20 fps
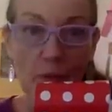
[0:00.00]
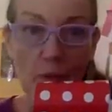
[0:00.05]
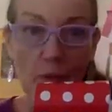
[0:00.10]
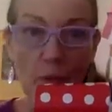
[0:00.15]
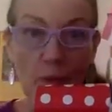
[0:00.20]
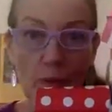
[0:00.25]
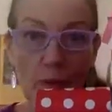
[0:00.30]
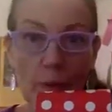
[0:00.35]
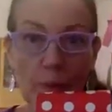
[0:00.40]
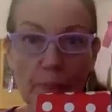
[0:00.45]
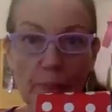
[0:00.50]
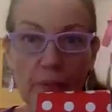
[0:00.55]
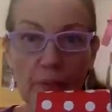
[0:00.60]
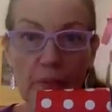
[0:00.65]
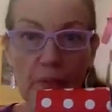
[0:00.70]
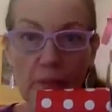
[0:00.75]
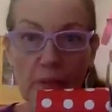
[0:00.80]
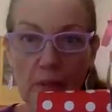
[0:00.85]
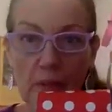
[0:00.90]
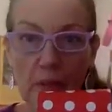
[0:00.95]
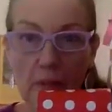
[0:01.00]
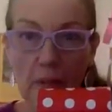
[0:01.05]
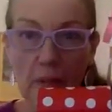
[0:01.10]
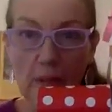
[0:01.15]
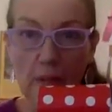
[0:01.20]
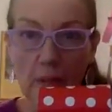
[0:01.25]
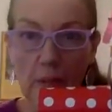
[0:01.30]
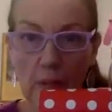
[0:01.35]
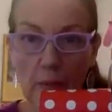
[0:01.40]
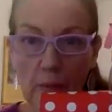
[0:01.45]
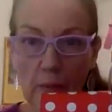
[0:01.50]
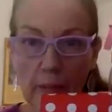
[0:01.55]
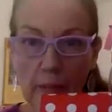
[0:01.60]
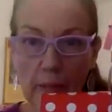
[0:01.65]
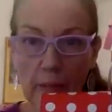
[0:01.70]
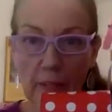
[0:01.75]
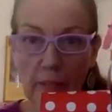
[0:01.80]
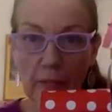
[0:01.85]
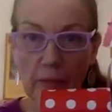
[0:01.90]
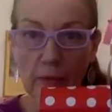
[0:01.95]
Whoops. Where'd
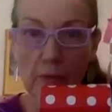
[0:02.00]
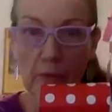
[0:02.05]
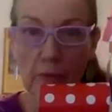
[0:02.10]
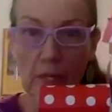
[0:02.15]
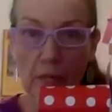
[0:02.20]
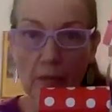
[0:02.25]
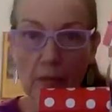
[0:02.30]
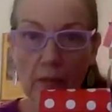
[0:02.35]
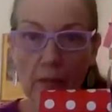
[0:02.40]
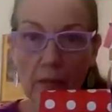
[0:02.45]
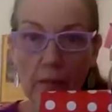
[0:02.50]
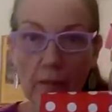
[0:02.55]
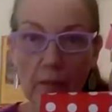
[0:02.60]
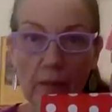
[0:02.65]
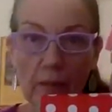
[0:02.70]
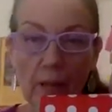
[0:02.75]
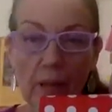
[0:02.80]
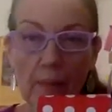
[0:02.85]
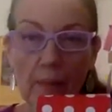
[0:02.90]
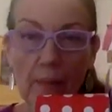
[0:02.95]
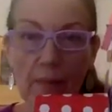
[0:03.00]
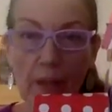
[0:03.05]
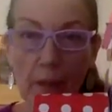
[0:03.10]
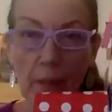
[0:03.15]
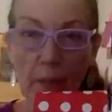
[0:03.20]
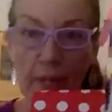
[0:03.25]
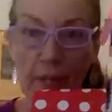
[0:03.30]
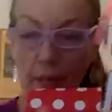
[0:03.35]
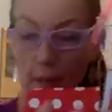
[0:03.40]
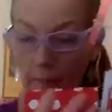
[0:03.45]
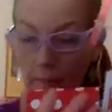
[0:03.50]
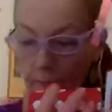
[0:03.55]
my screen go? Oh, there we go.